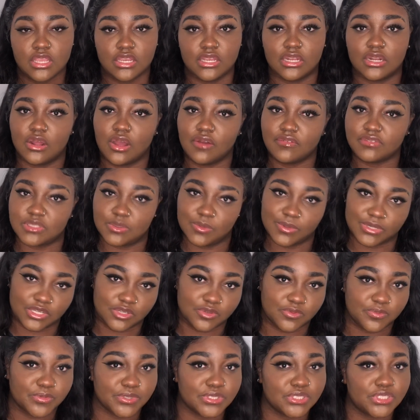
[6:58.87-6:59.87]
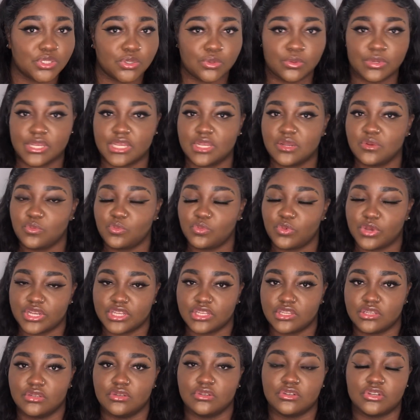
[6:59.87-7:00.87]
obviously what you've been doing, what
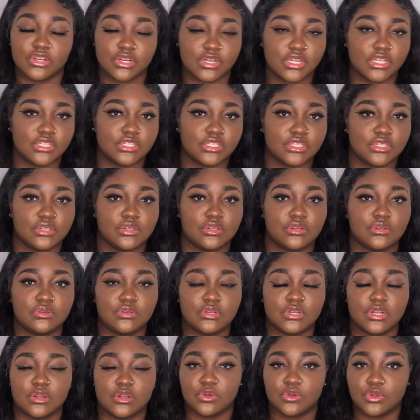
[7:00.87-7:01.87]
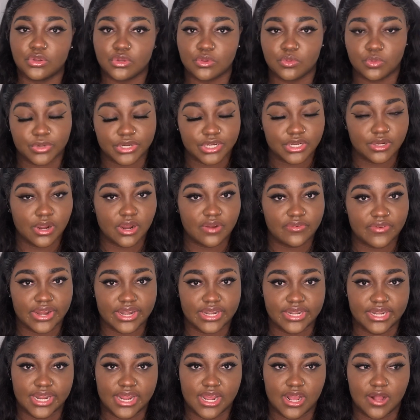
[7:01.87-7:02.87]
you're going to do, where you are right
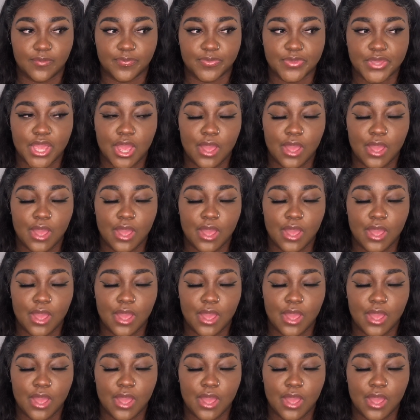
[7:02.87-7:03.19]
now.